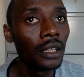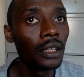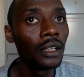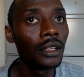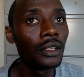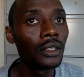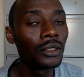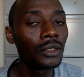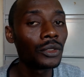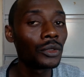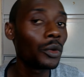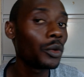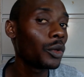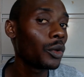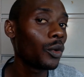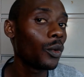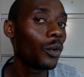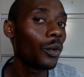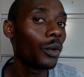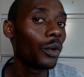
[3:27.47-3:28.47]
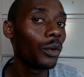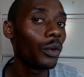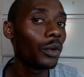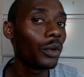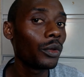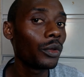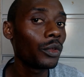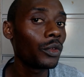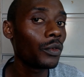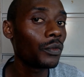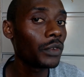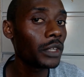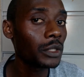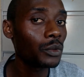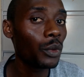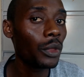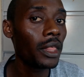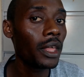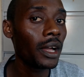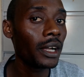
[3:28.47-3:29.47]
so you're faced
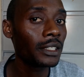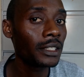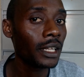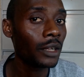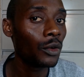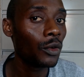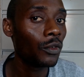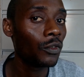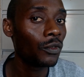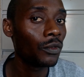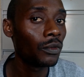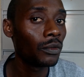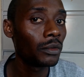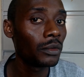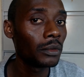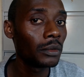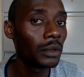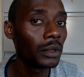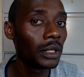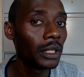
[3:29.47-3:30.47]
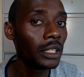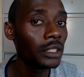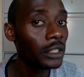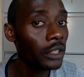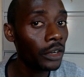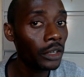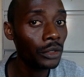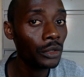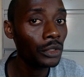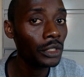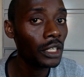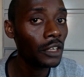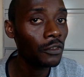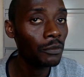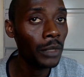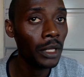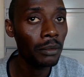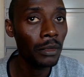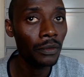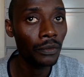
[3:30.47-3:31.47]
with the hazard of injuring yourself,
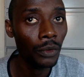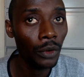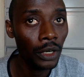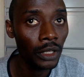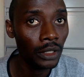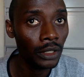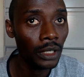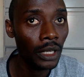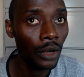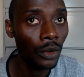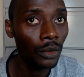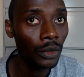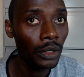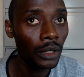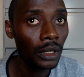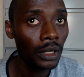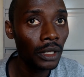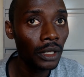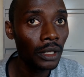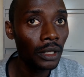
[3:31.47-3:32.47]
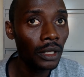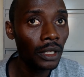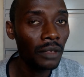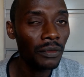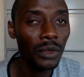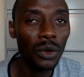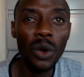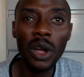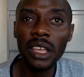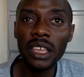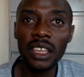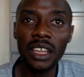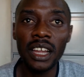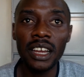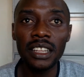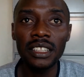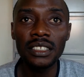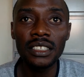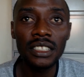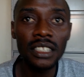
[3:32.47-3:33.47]
maybe falling down. If you're working
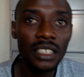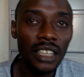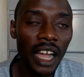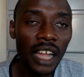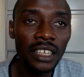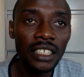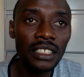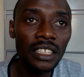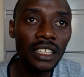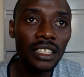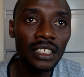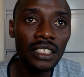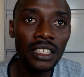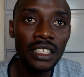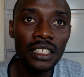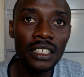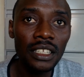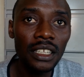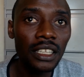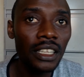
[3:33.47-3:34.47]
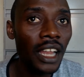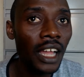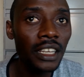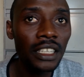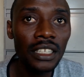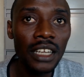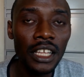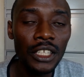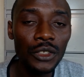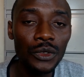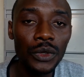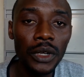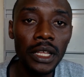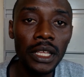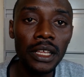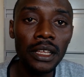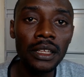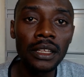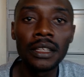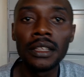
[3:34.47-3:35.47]
in an industry,
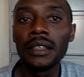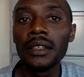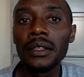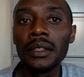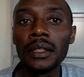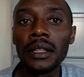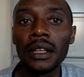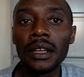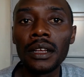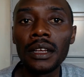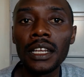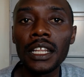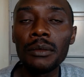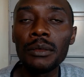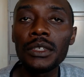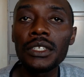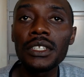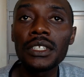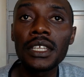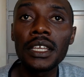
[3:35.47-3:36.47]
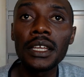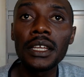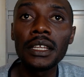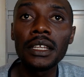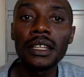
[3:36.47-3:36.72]
let me say